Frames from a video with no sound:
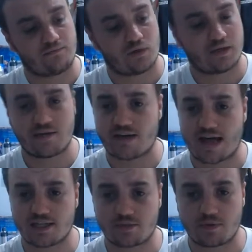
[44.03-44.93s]
Never
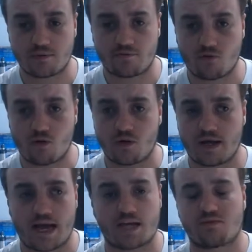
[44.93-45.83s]
had this beer before.
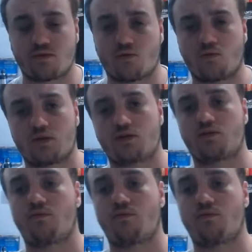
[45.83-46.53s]
As with all the